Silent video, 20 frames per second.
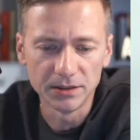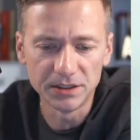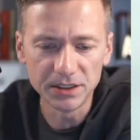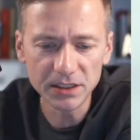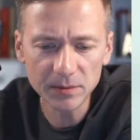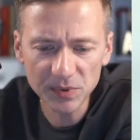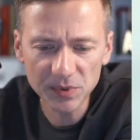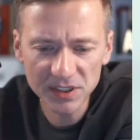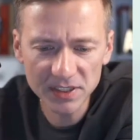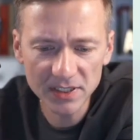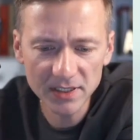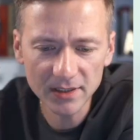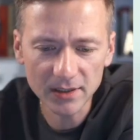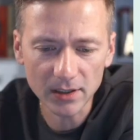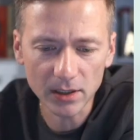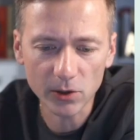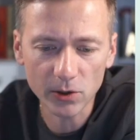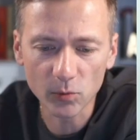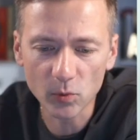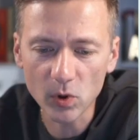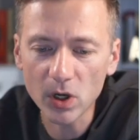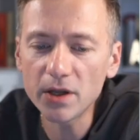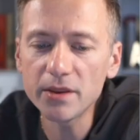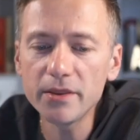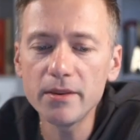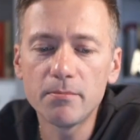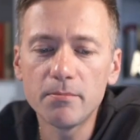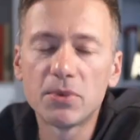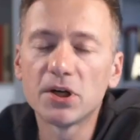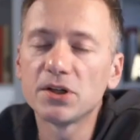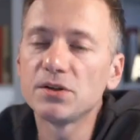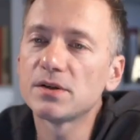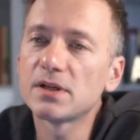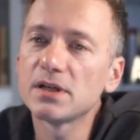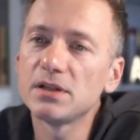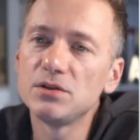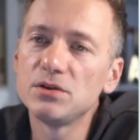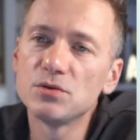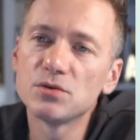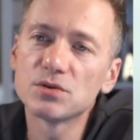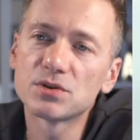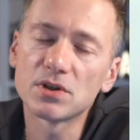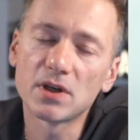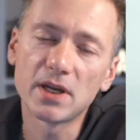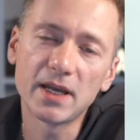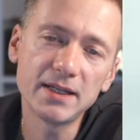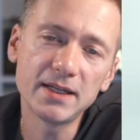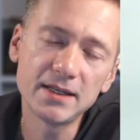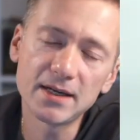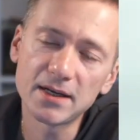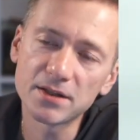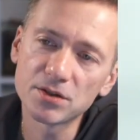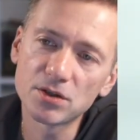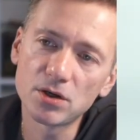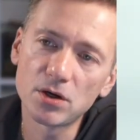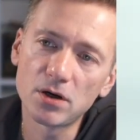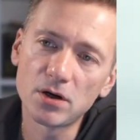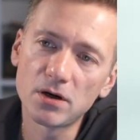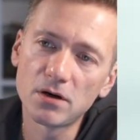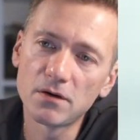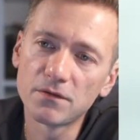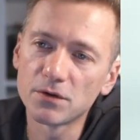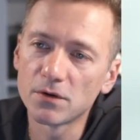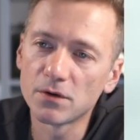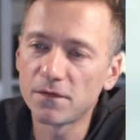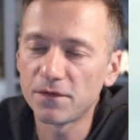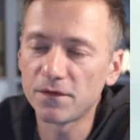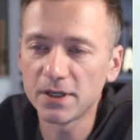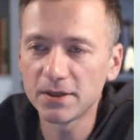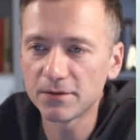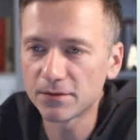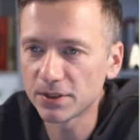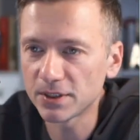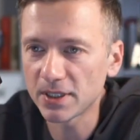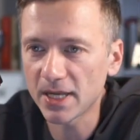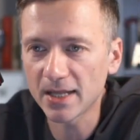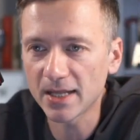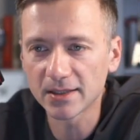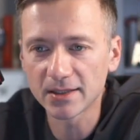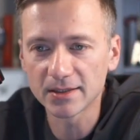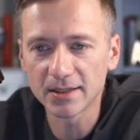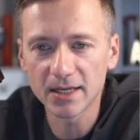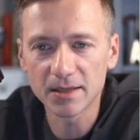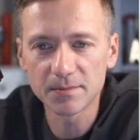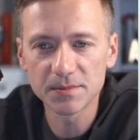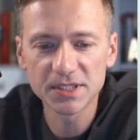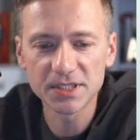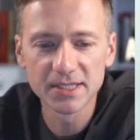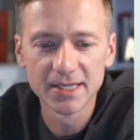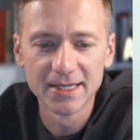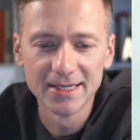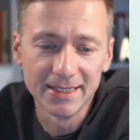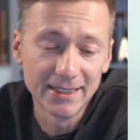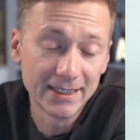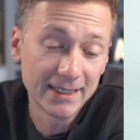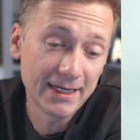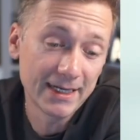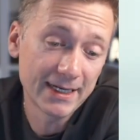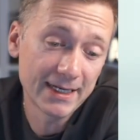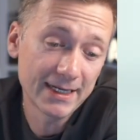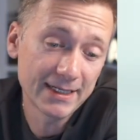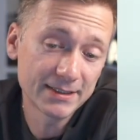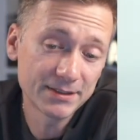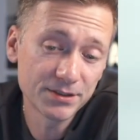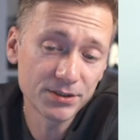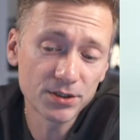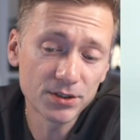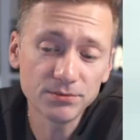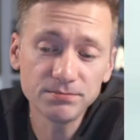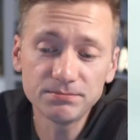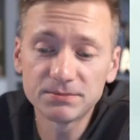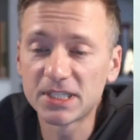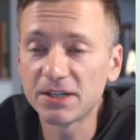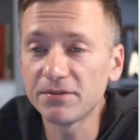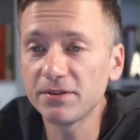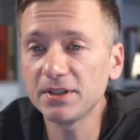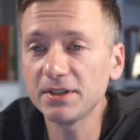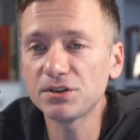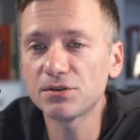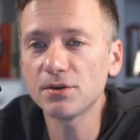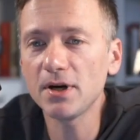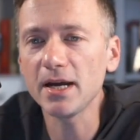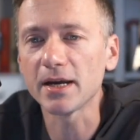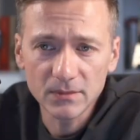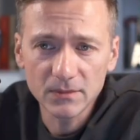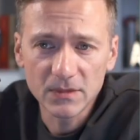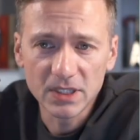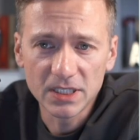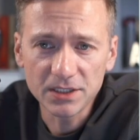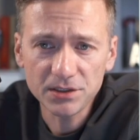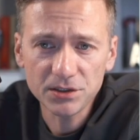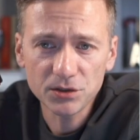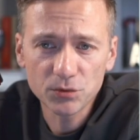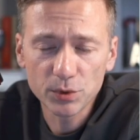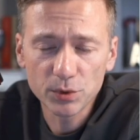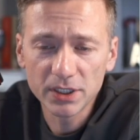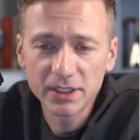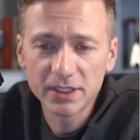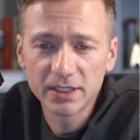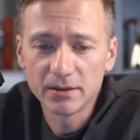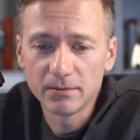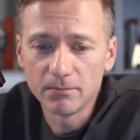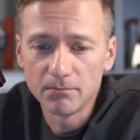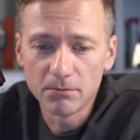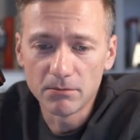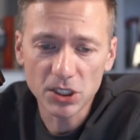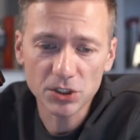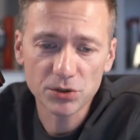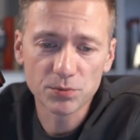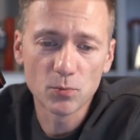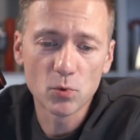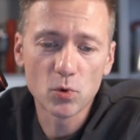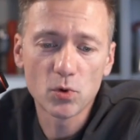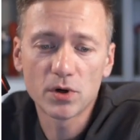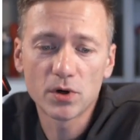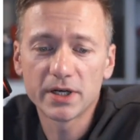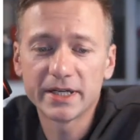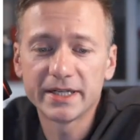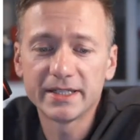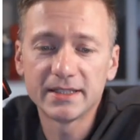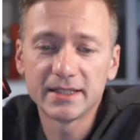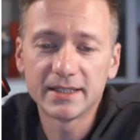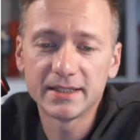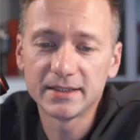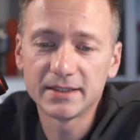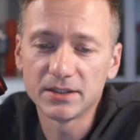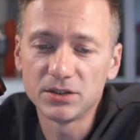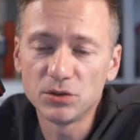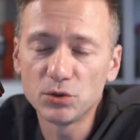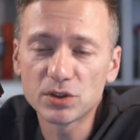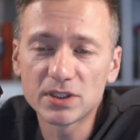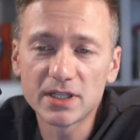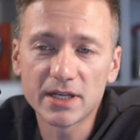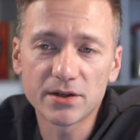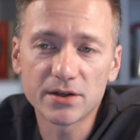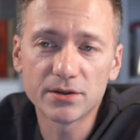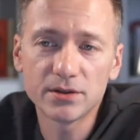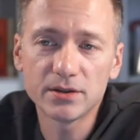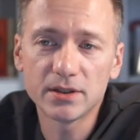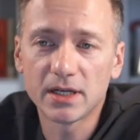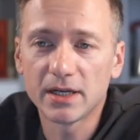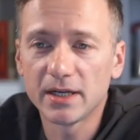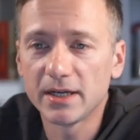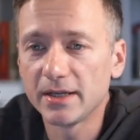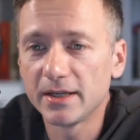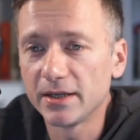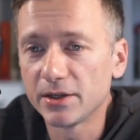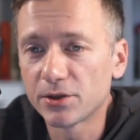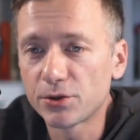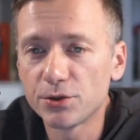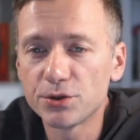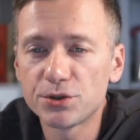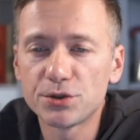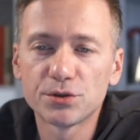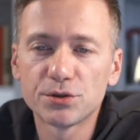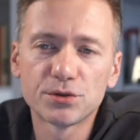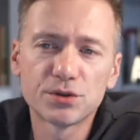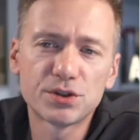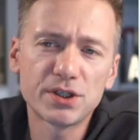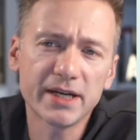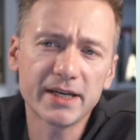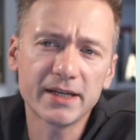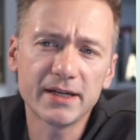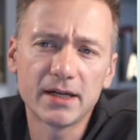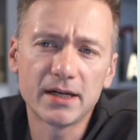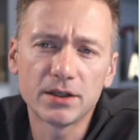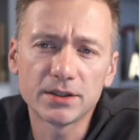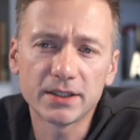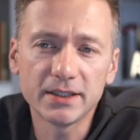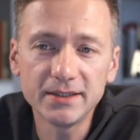DeepSeek R1, but you can use any other of your favorite LLMs. And, give it a try. This is really much more in the newsletter. I encourage you to check it out.